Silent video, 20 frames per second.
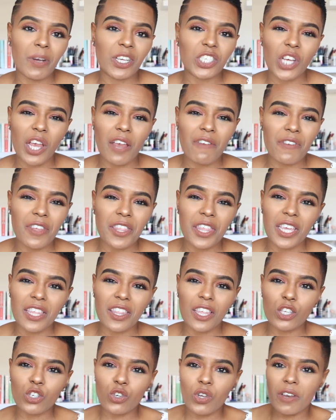much everything
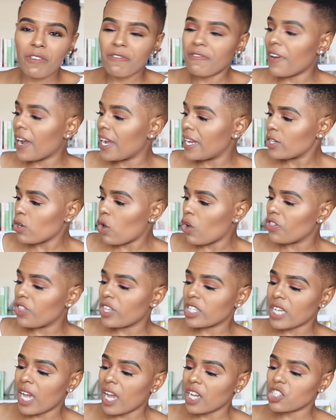that you can find on
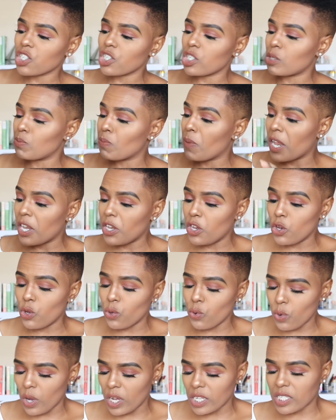the Tasha's
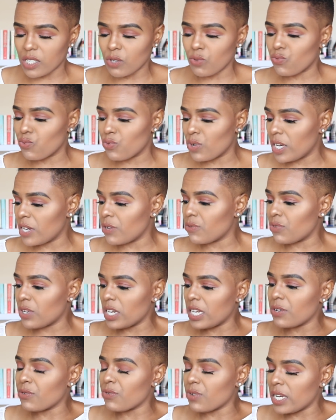menu. It's a really,
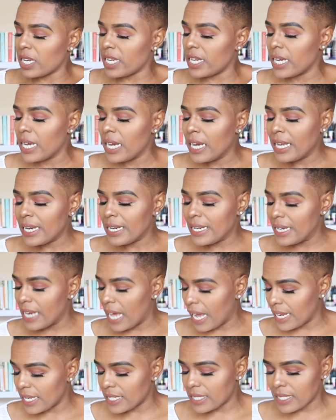really, really
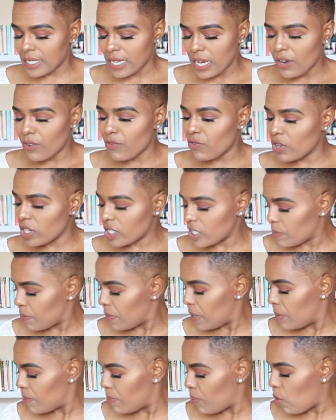nice
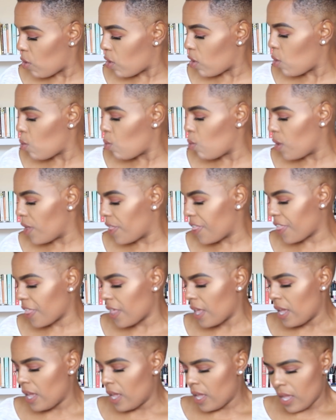recipe book with
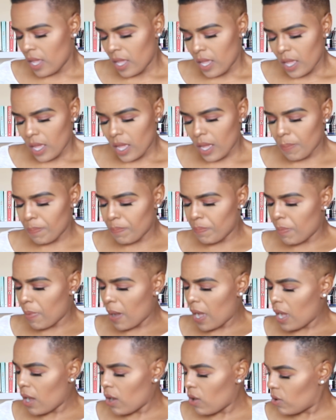
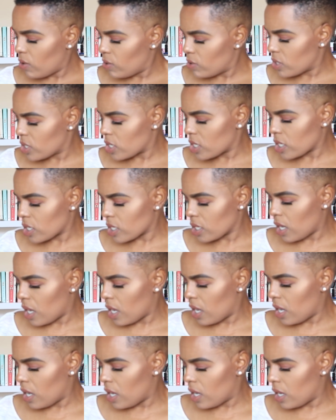about
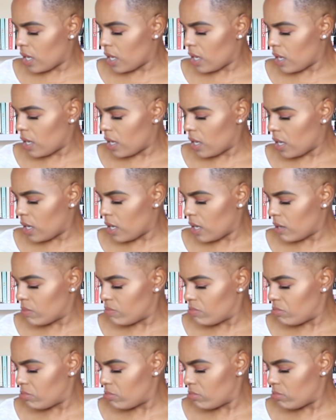
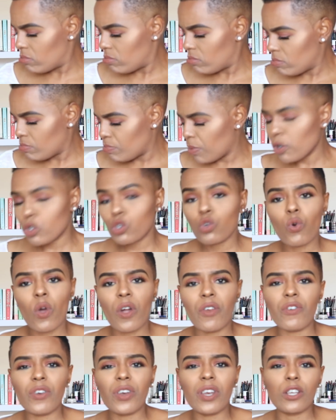
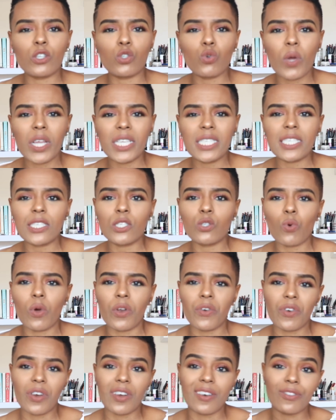220,
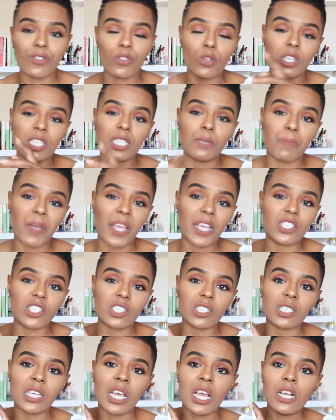230
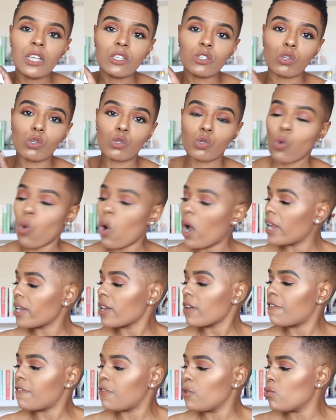pages. So it's quite
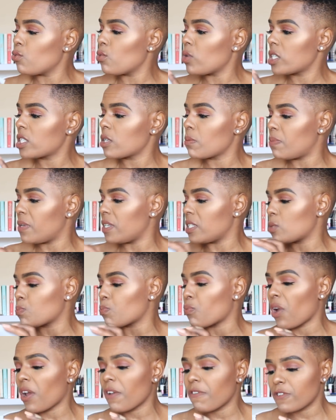a few recipes.
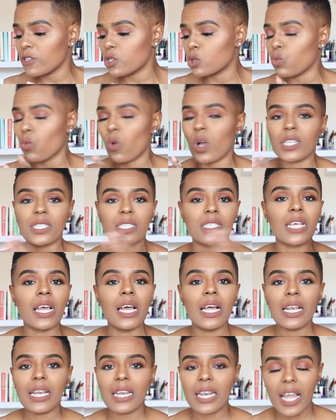Breakfast
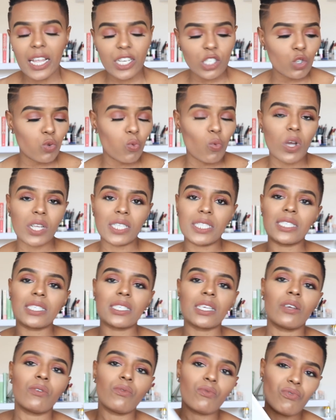ones, lunch
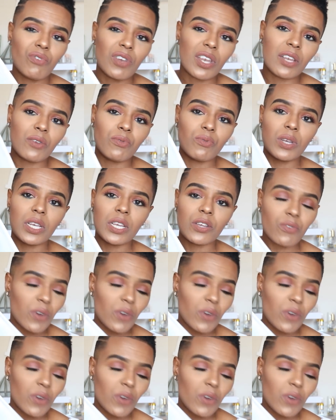ones, really, really